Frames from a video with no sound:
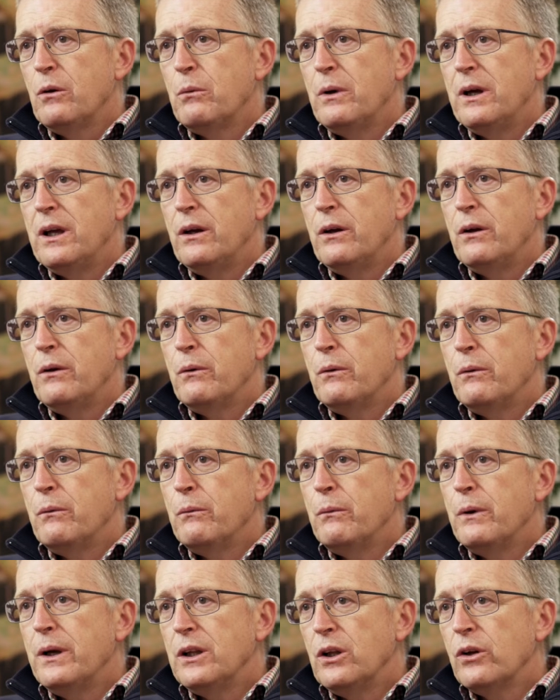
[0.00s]

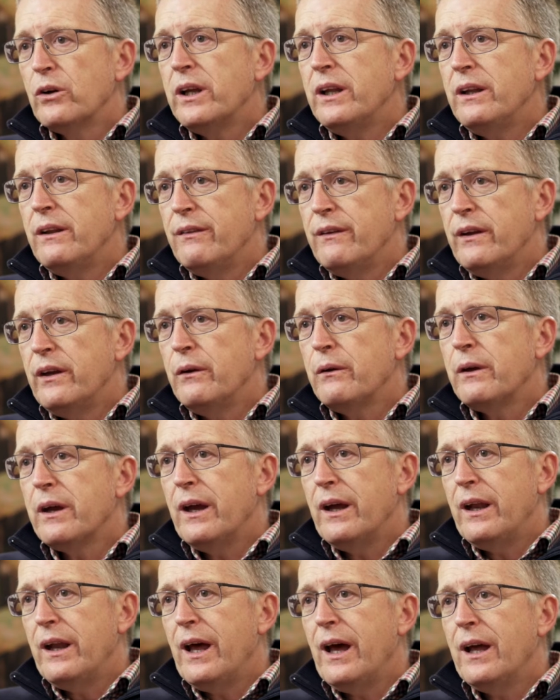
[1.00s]
we're looking in the UK
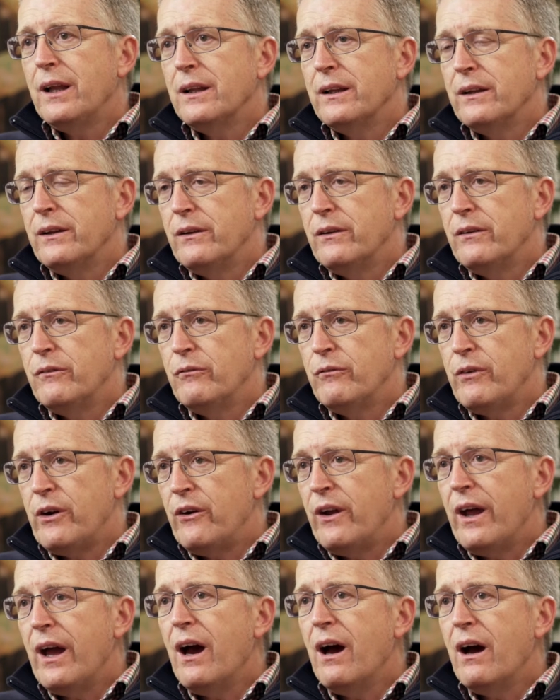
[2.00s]
and Ireland
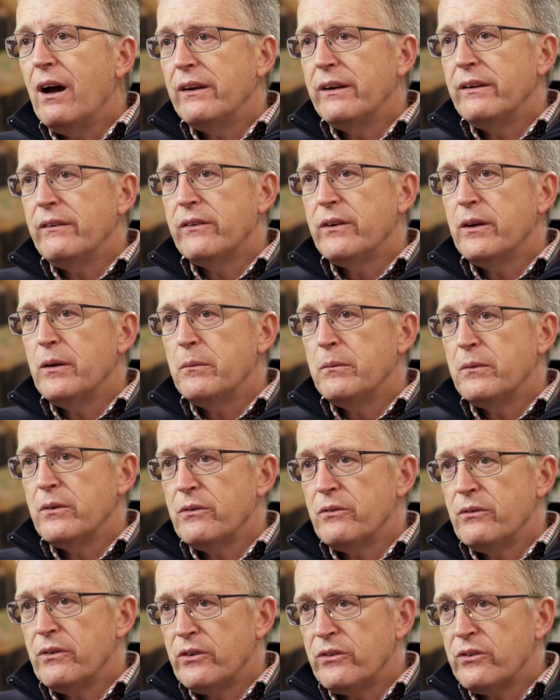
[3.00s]
very hard in terms
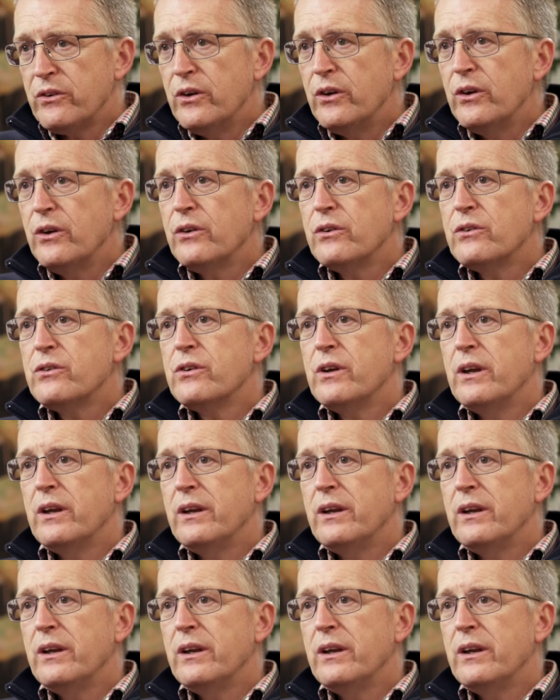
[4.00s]
of research,